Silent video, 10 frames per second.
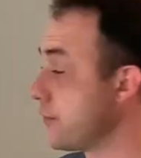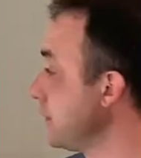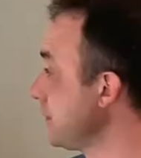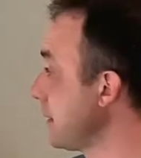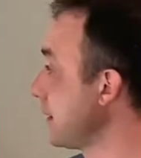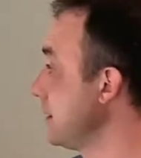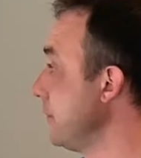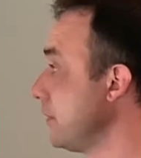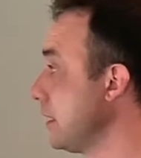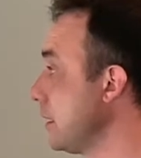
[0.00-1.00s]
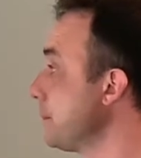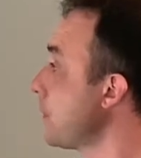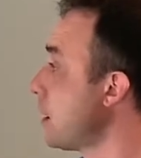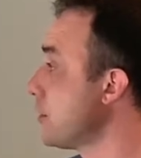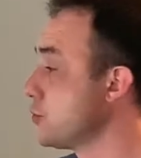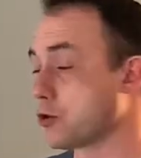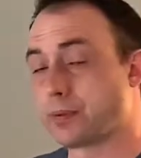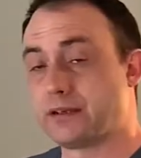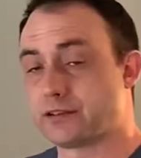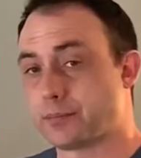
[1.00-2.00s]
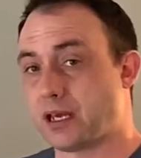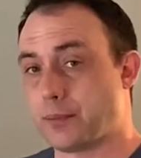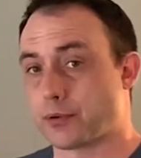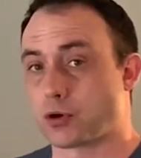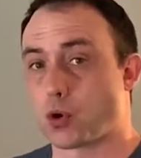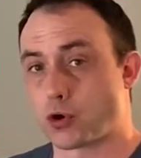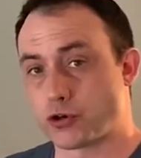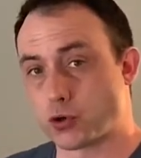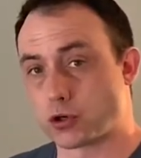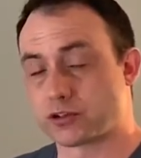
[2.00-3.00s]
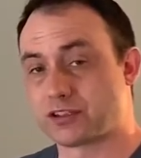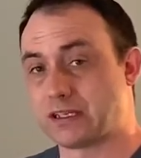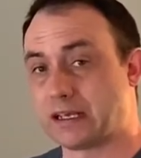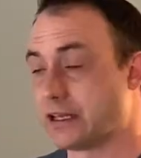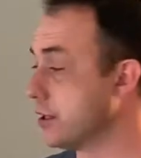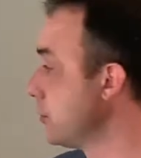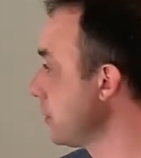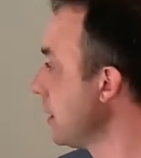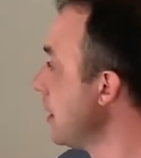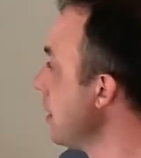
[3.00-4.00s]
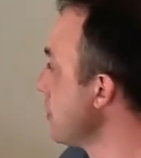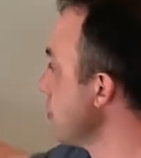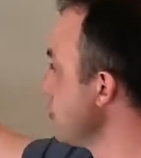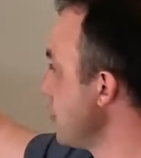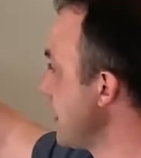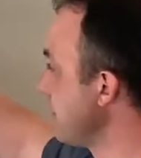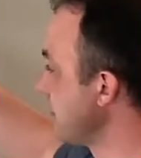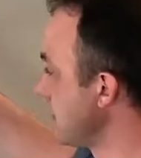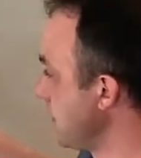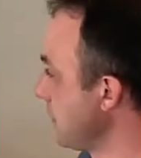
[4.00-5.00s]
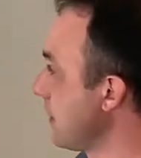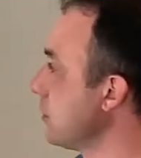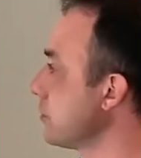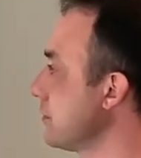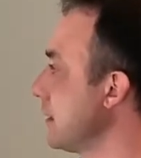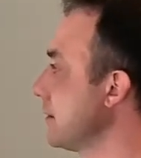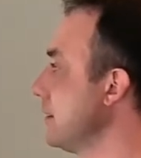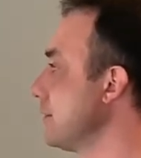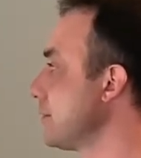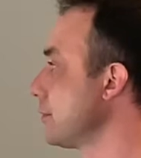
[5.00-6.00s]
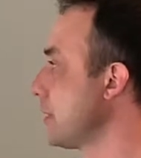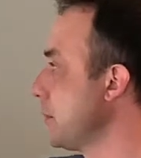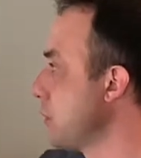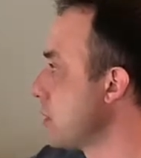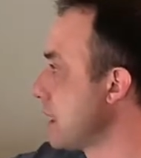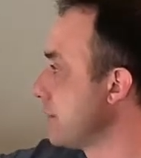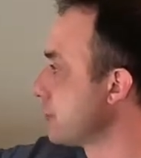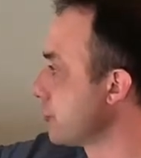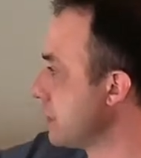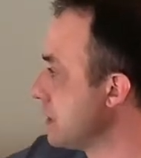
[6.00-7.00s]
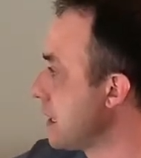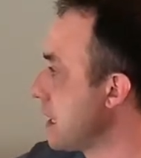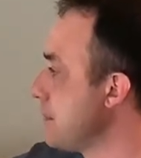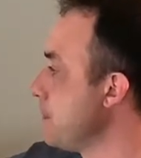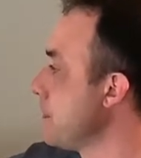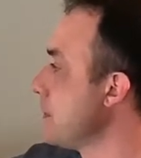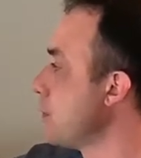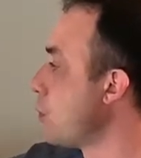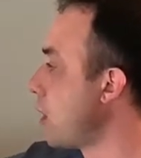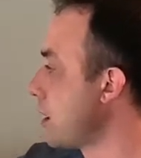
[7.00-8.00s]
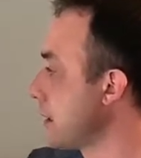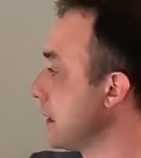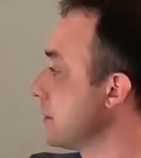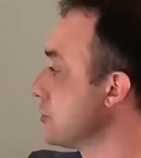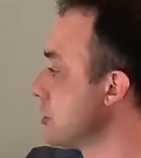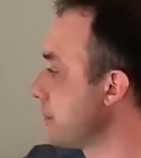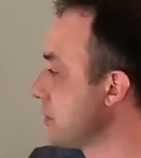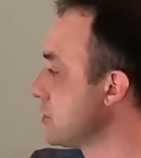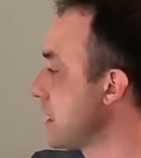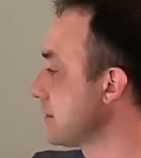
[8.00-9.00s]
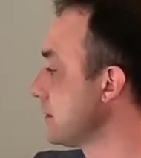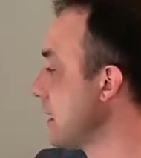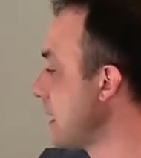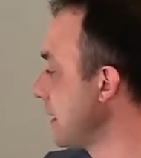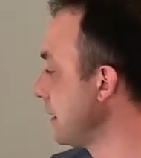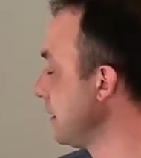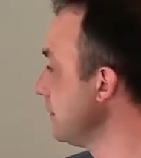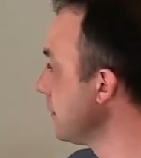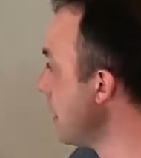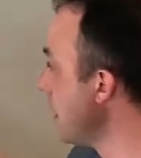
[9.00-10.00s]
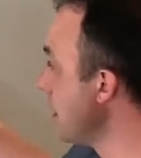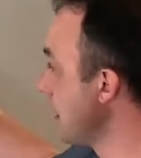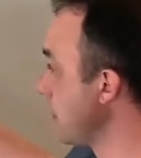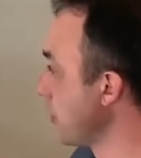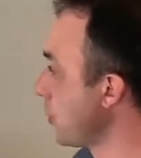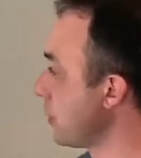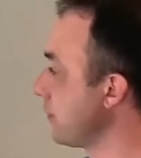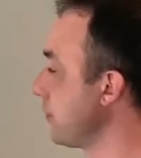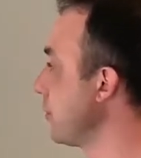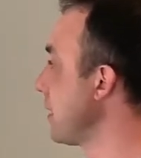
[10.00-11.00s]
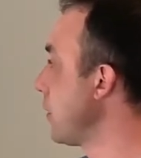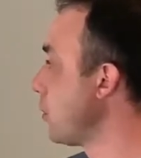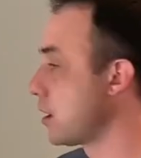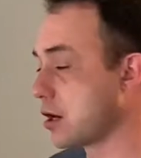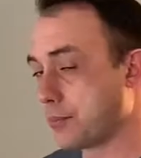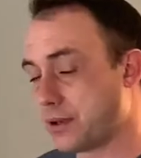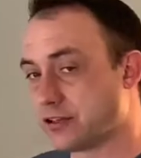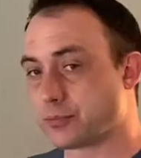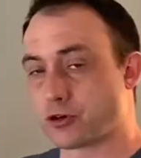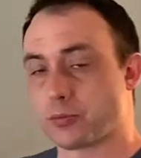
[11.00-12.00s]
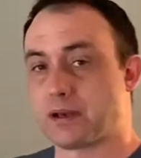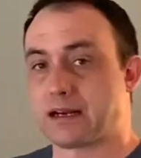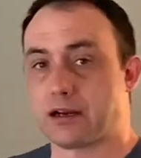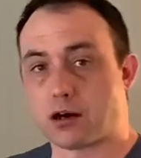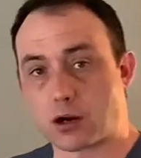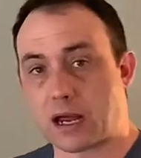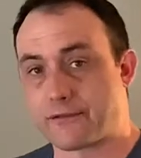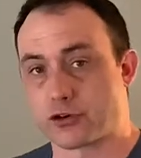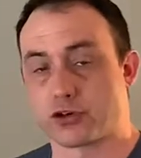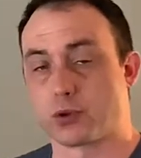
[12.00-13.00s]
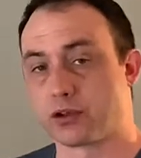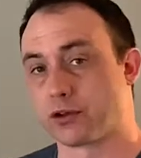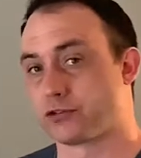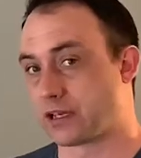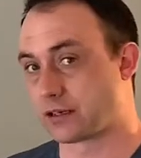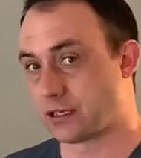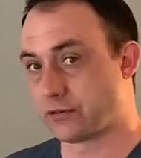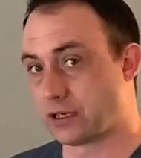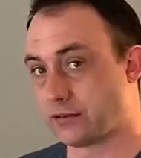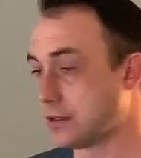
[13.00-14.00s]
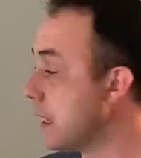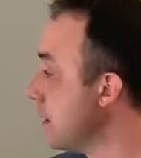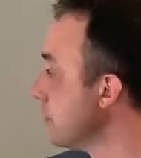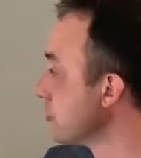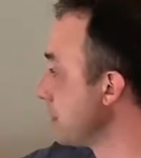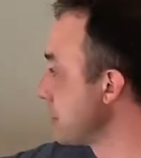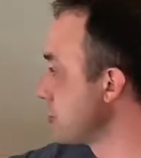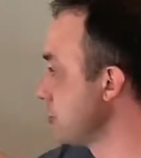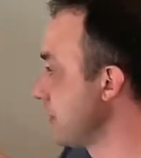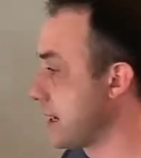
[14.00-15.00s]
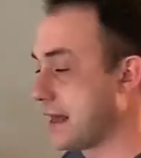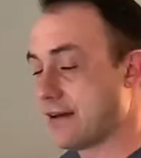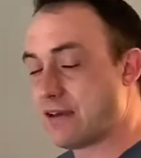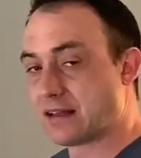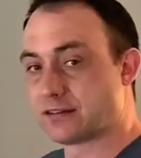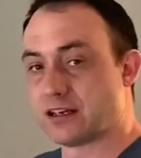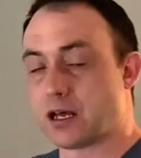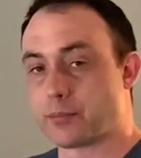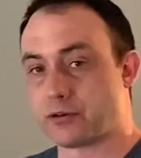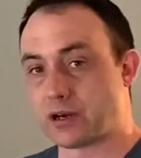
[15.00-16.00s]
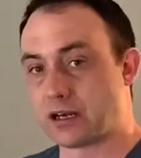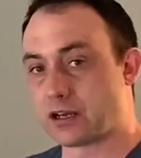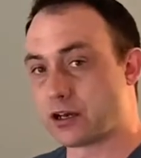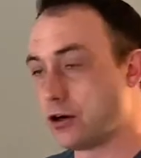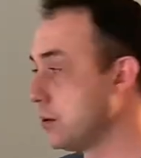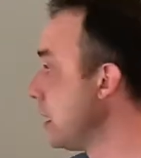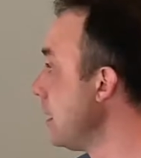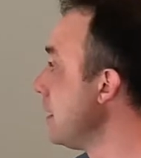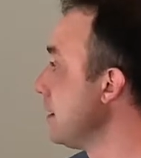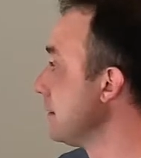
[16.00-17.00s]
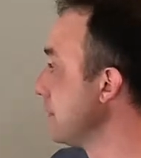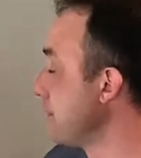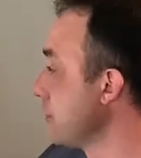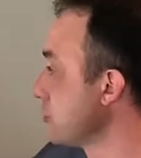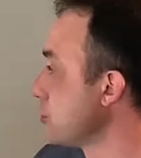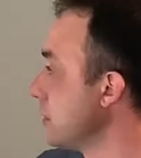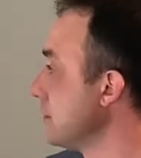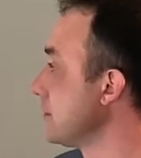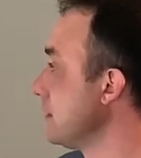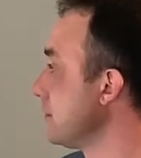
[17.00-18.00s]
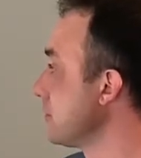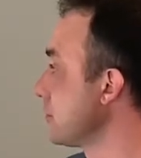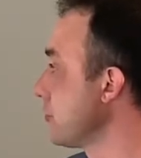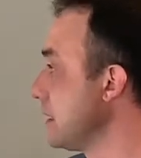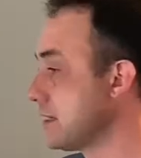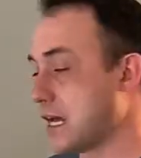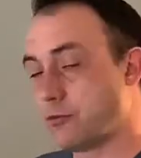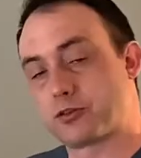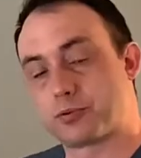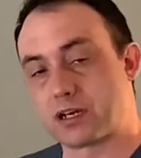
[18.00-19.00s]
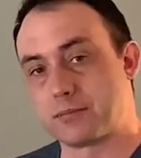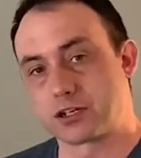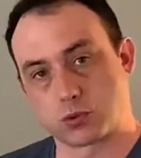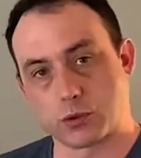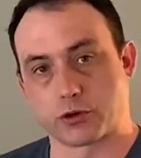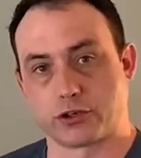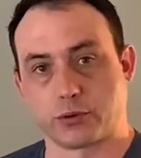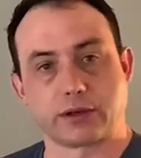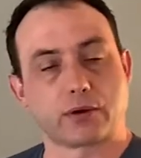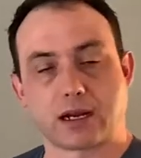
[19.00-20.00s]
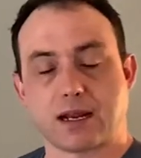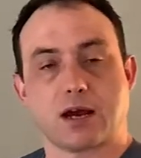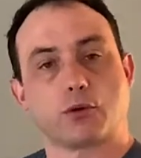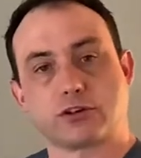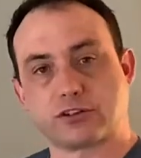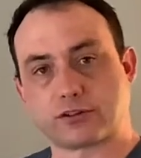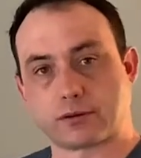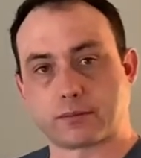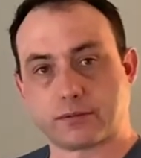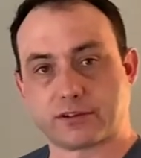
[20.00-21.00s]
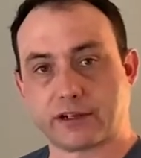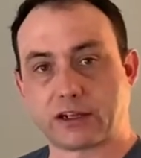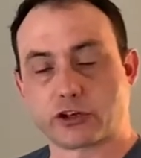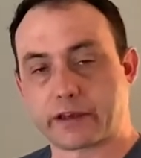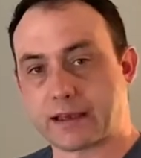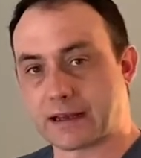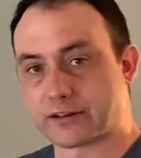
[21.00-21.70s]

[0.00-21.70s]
this activity, on your piece of paper or your sticky note, you should have something that looks like this. Okay, we want to have screen time, walking, jumping jacks, high knees, and we're going to figure out what our beats per minute are after doing those activities. So make sure you kind of have that set up and ready to go. Now the first one, since screen time is pretty much what we're doing right now, we're just sitting looking at a